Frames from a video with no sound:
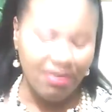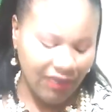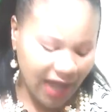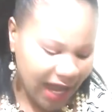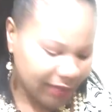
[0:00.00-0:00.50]

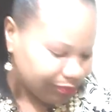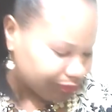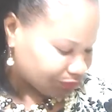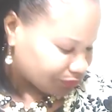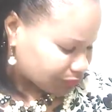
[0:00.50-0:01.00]
Then
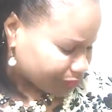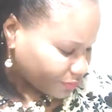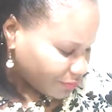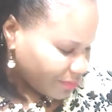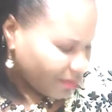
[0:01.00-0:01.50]

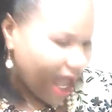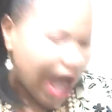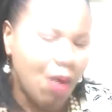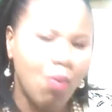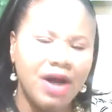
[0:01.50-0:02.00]

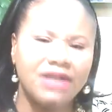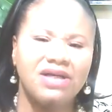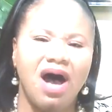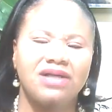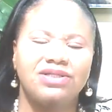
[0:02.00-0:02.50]
I want
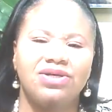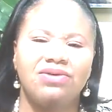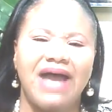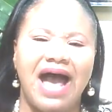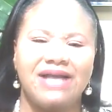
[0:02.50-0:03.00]
to talk to
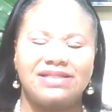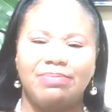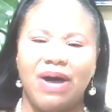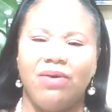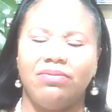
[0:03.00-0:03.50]
you guys
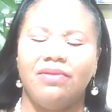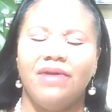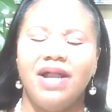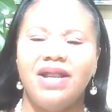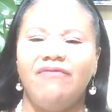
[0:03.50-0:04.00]
about
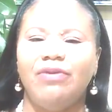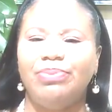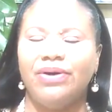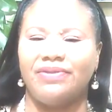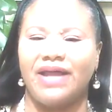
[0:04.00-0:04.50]
another
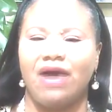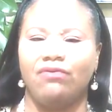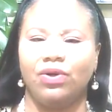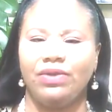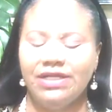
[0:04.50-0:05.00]
book that
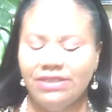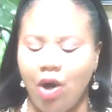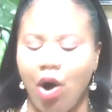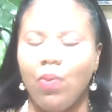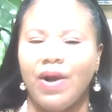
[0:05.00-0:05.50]
I wrote. It's
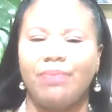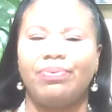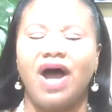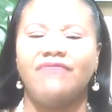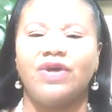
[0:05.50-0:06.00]
called When a
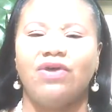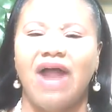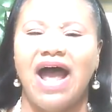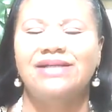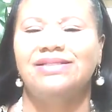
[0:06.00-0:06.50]
Prophet
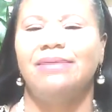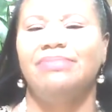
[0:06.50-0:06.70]
Cries,